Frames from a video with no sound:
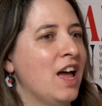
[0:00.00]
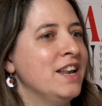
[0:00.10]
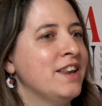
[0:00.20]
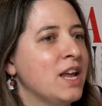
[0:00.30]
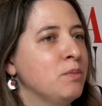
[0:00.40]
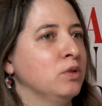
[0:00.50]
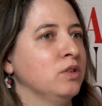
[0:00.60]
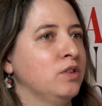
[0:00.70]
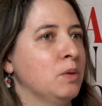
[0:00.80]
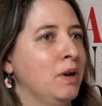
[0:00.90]

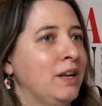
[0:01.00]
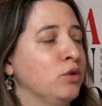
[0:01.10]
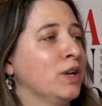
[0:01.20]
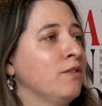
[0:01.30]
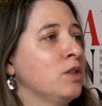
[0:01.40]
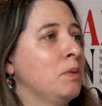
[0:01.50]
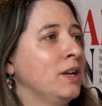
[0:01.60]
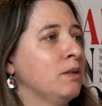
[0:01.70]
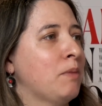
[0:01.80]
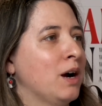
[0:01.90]
enables the police or gives the
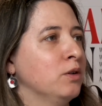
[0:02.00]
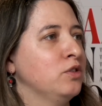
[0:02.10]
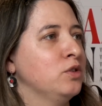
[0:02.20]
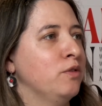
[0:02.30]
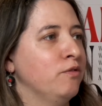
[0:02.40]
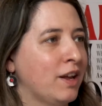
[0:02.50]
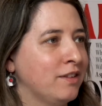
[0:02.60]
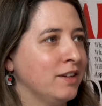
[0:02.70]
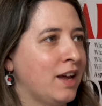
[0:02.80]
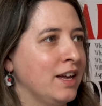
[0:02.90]
police powers to
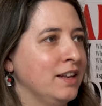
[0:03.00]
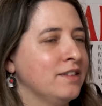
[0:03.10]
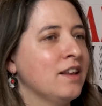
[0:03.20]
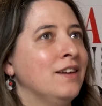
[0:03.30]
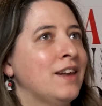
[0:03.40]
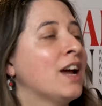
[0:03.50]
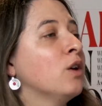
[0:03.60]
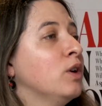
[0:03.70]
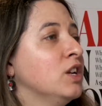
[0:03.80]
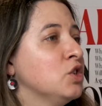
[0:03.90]
investigate
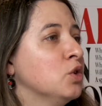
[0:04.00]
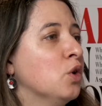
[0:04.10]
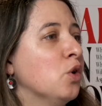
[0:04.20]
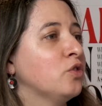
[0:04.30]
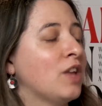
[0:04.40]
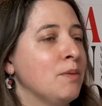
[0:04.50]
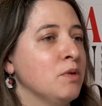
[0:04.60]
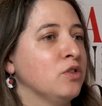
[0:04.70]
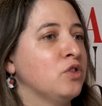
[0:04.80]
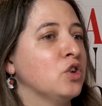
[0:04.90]
language or
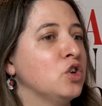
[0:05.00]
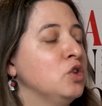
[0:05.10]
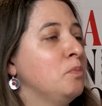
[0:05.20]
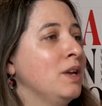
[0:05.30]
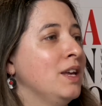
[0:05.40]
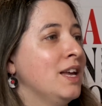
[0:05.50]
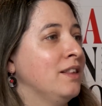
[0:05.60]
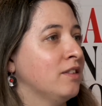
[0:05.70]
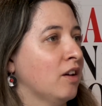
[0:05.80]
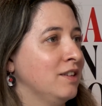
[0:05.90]
statements that could be
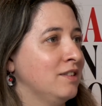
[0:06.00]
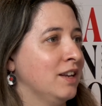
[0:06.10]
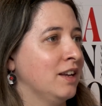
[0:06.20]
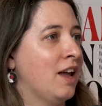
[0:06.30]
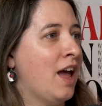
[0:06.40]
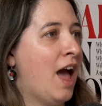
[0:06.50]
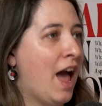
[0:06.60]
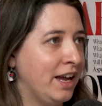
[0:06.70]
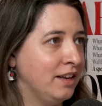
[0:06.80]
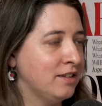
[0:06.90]
inciting
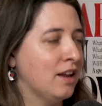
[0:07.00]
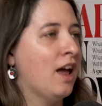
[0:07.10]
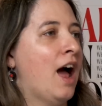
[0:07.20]
hate,